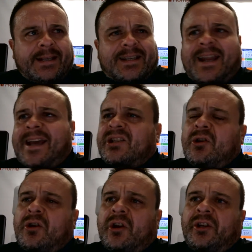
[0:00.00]
So let's
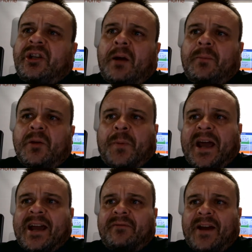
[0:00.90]
look at the W
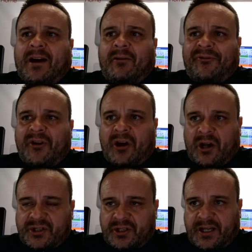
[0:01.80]
plan valve
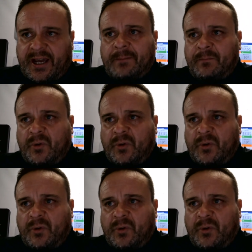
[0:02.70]
first, yeah,